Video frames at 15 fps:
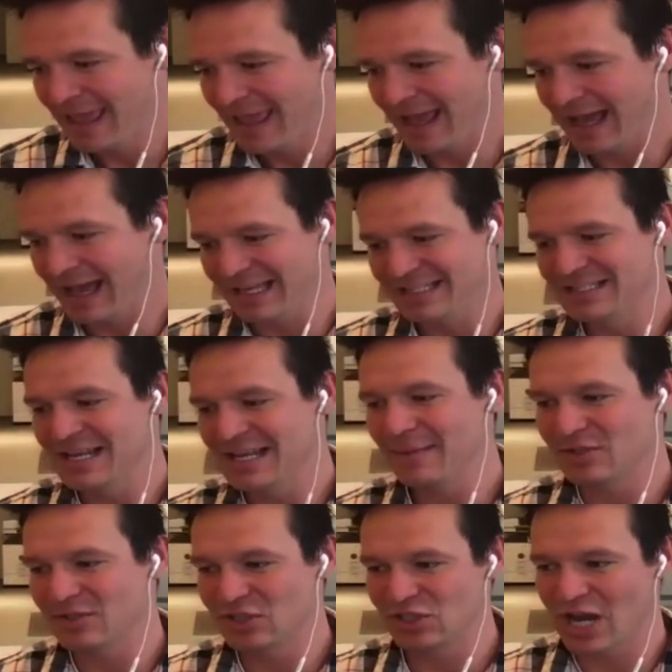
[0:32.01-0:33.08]
His name
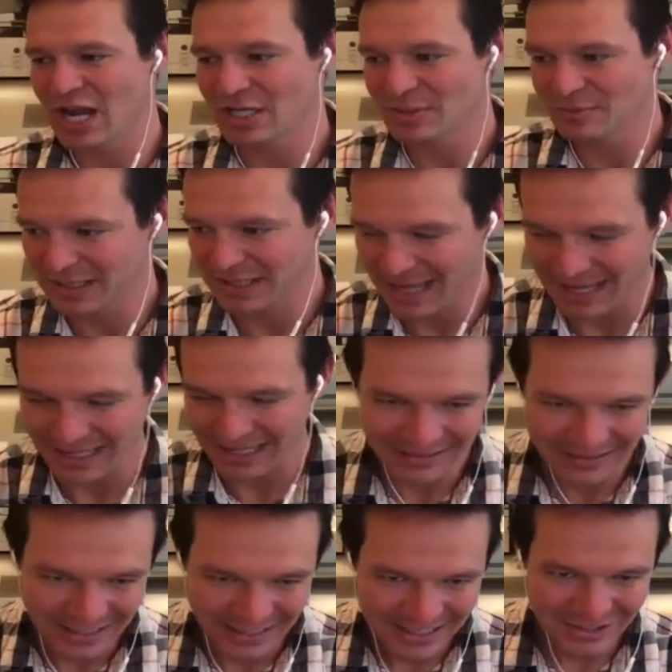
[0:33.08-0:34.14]
is Josh
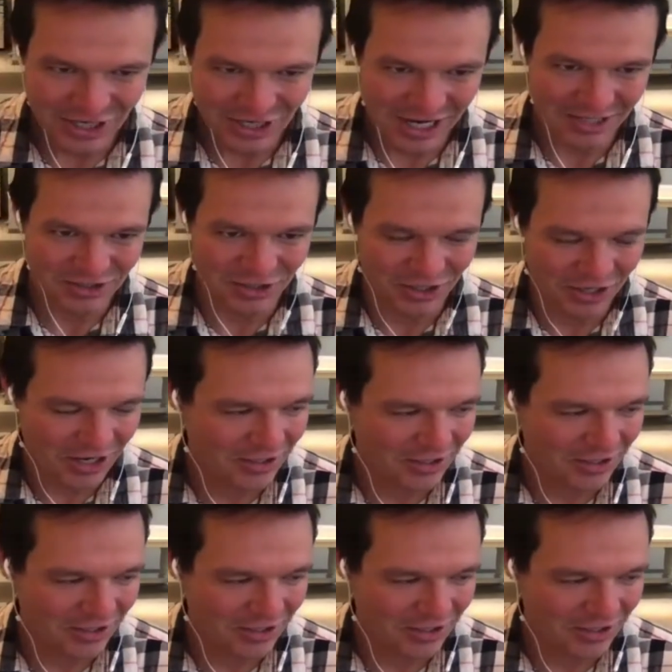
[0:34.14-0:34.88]
McCallen. Josh, you there?